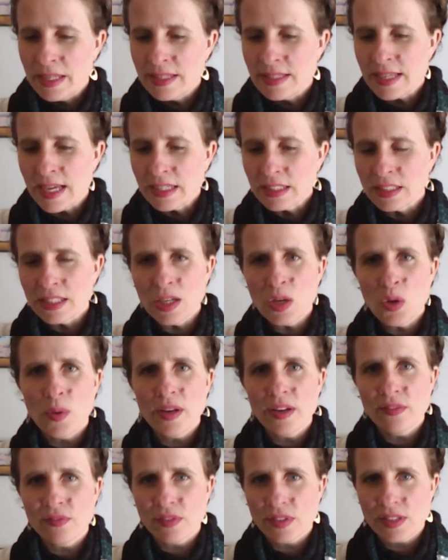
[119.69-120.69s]
it's actually
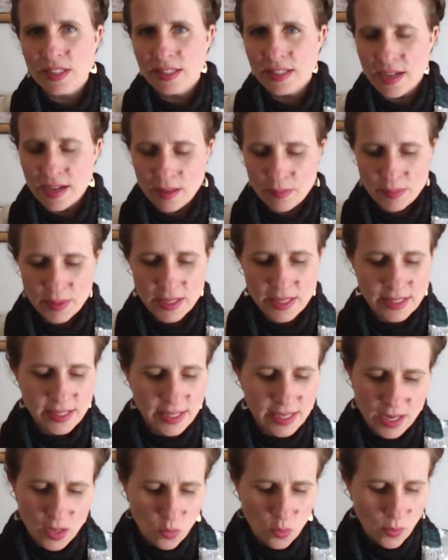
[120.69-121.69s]
quite a versatile piece,
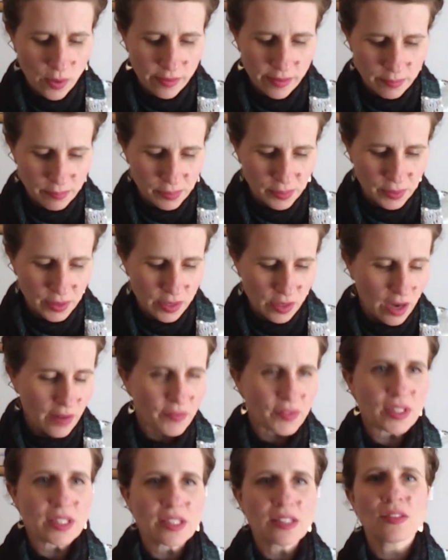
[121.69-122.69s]
and I wear it pretty often.